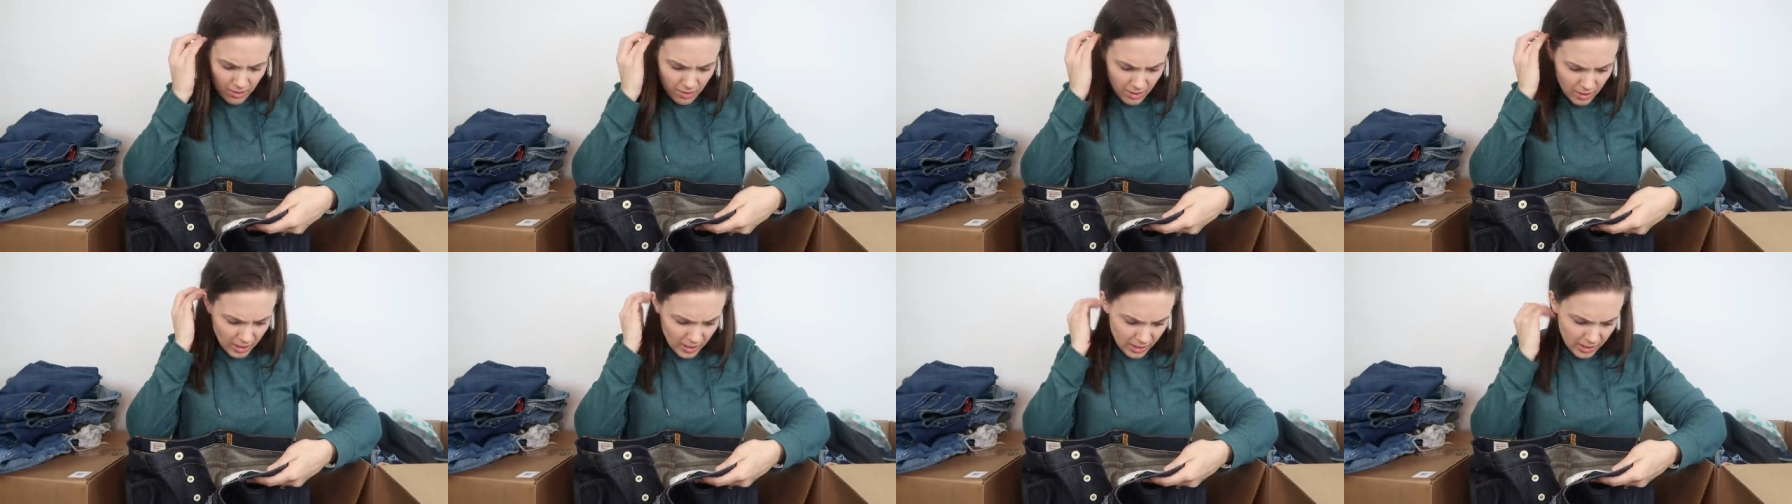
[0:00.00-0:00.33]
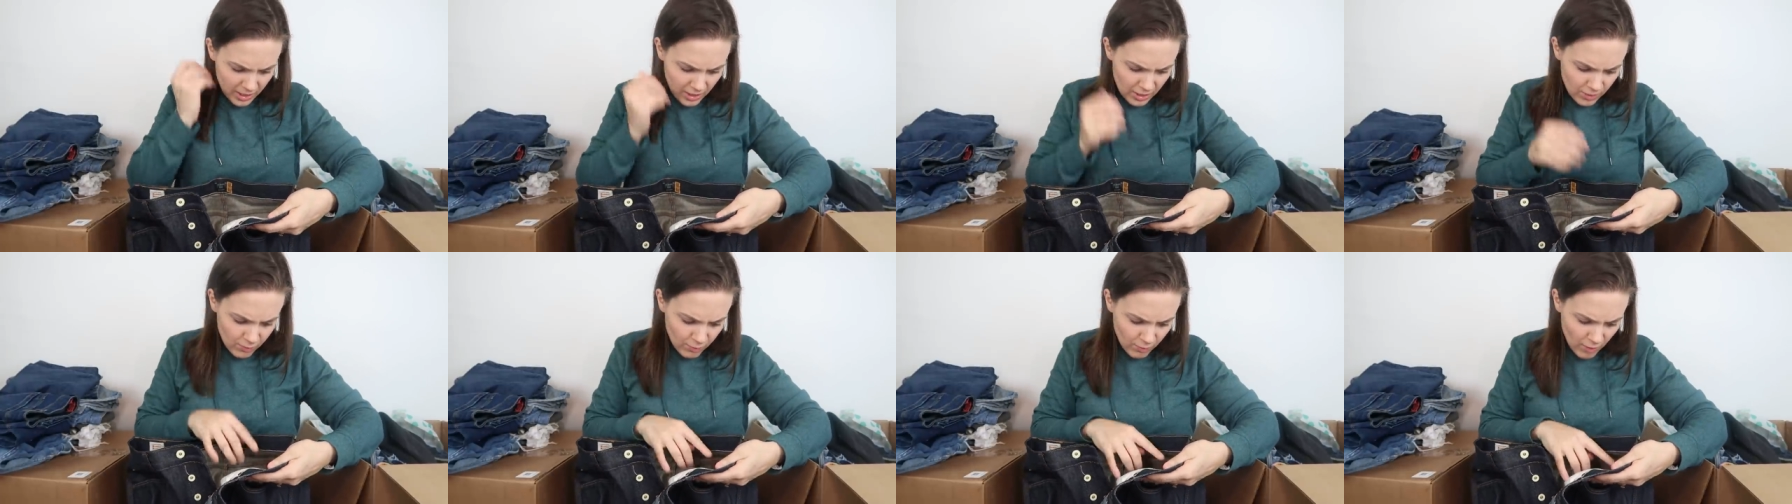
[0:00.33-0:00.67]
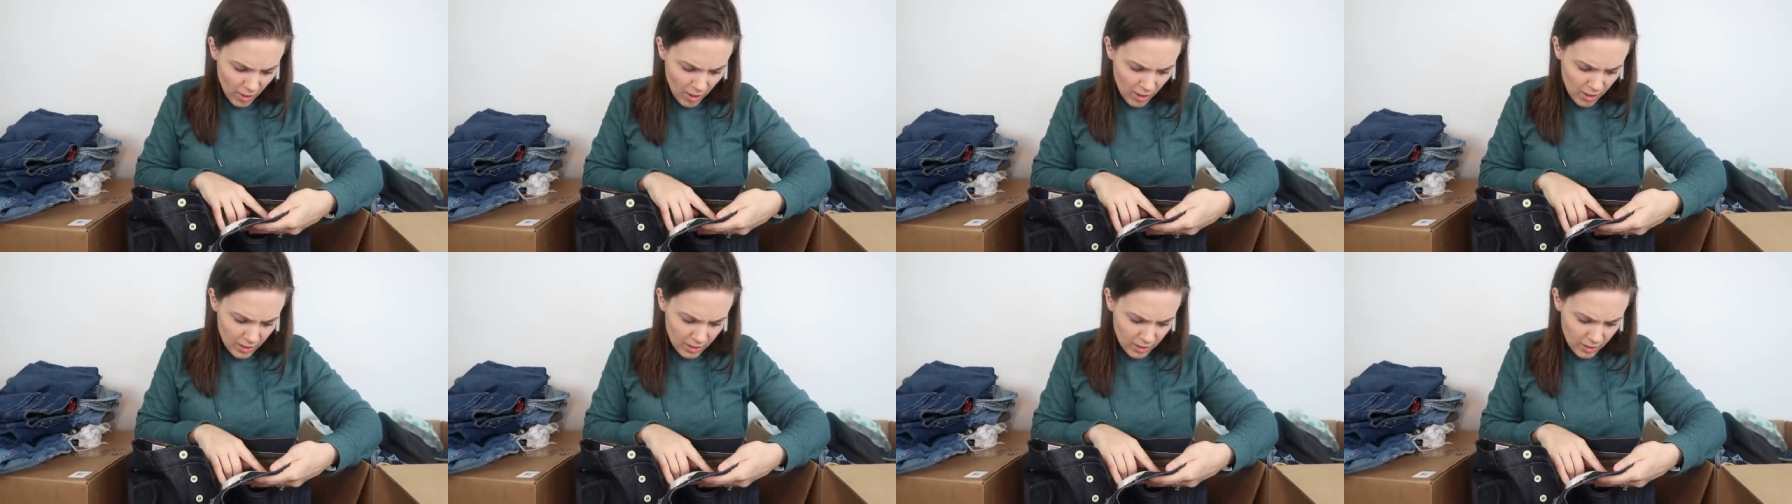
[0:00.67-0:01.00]
Okay, it says
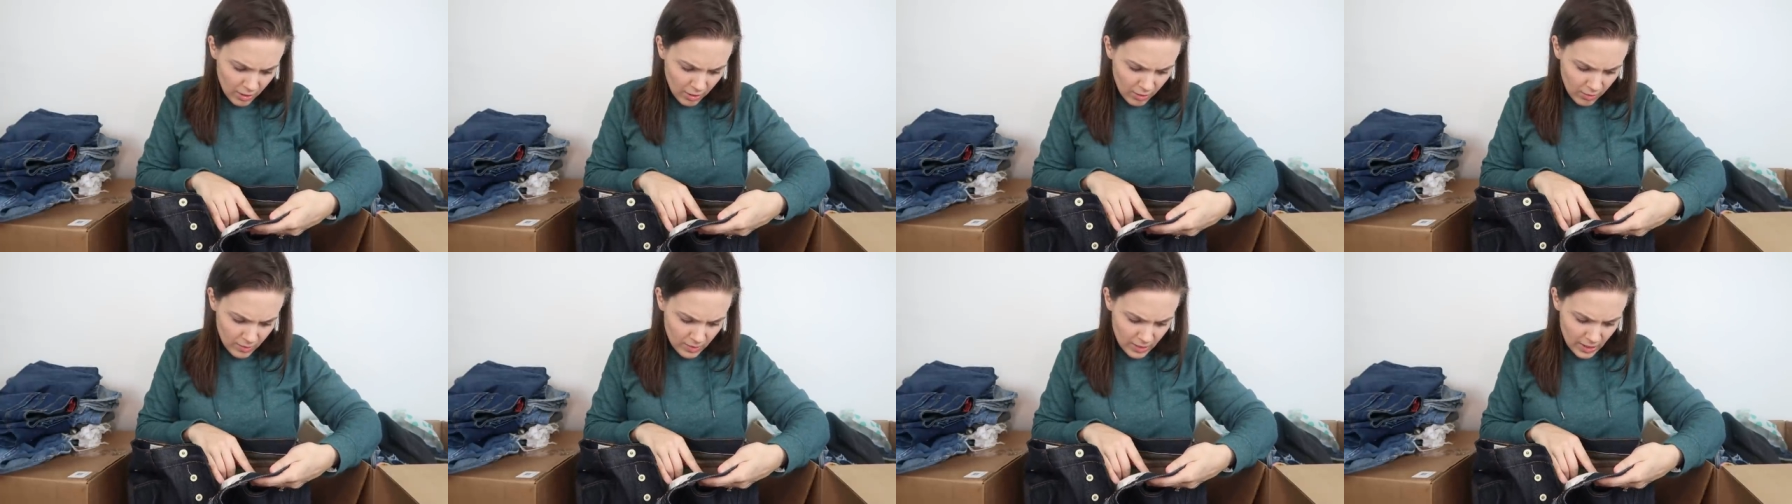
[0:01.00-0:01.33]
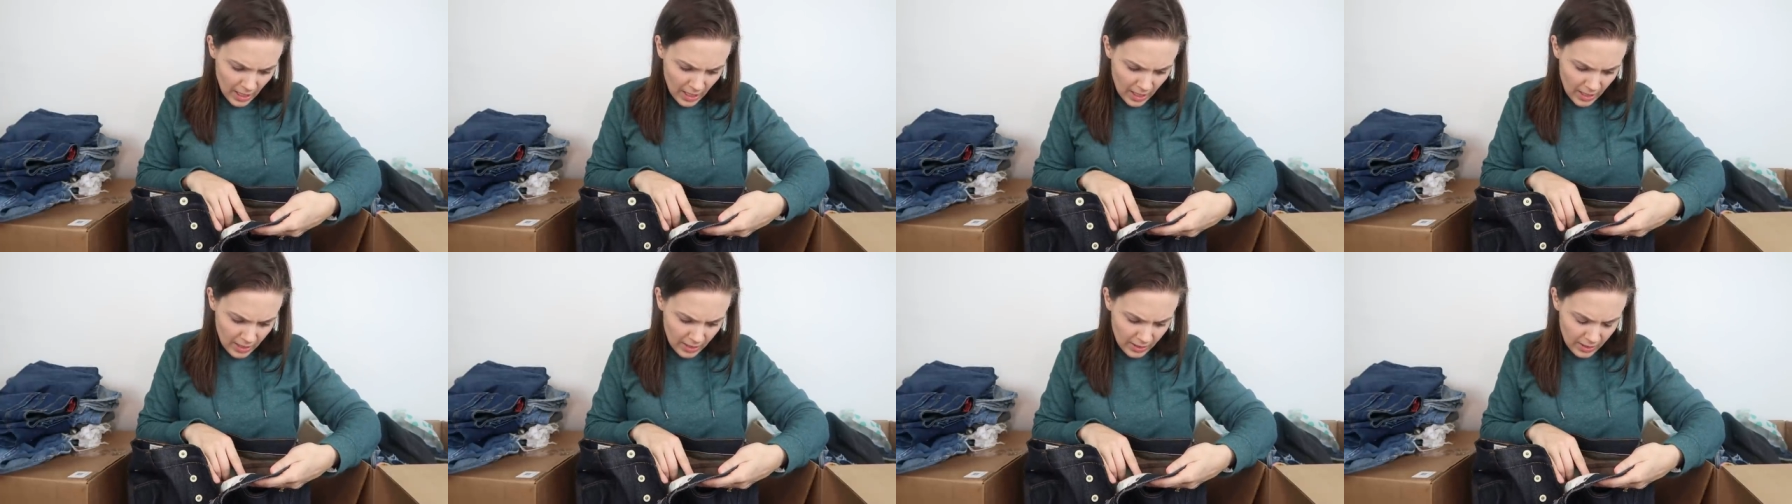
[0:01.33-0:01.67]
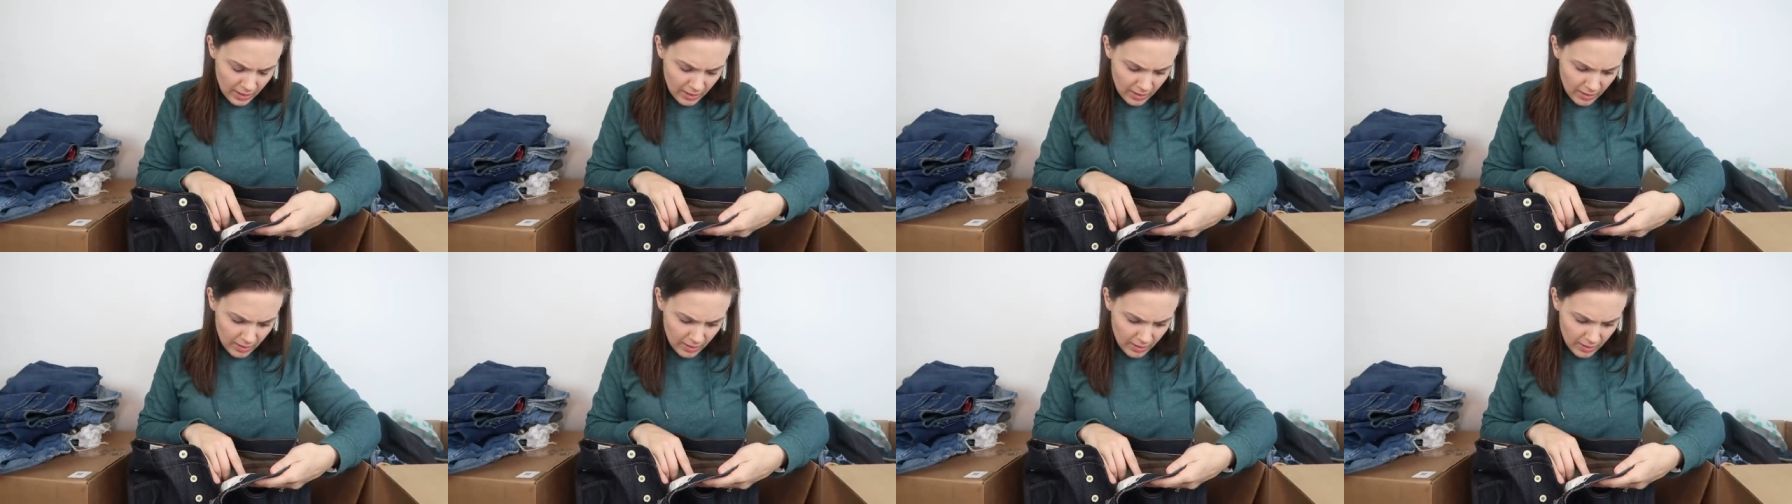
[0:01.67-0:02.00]
raw indigo
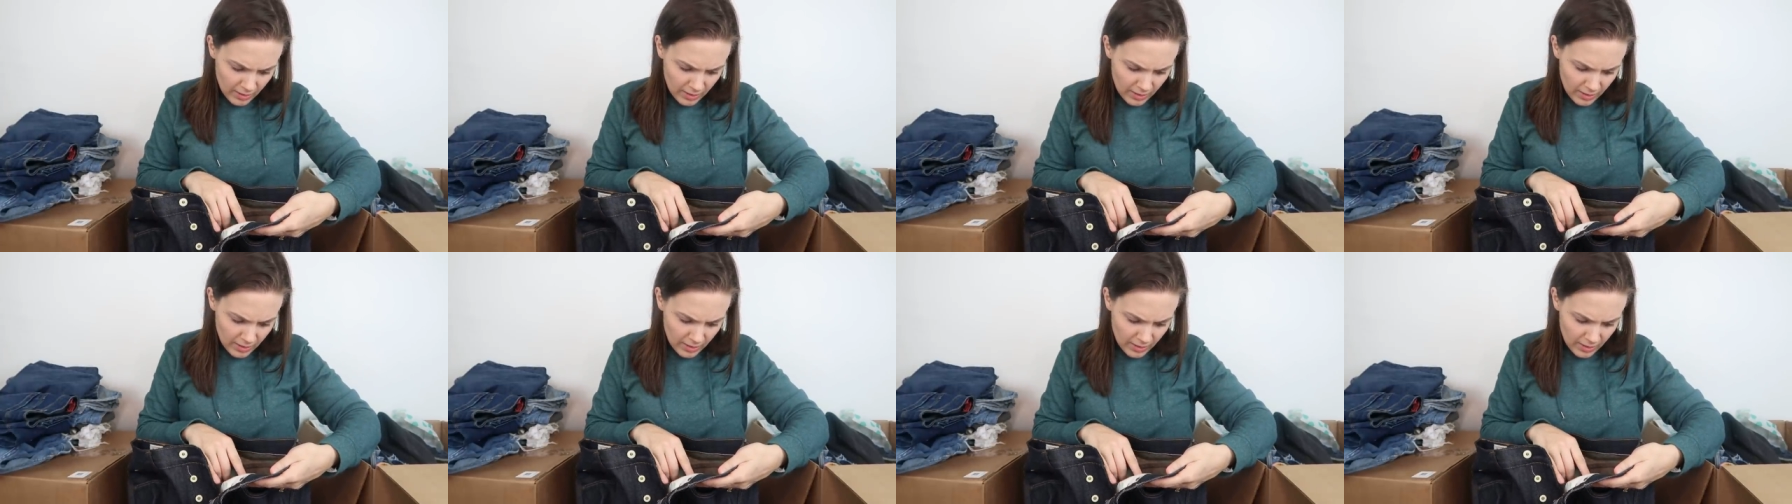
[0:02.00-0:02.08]
dyed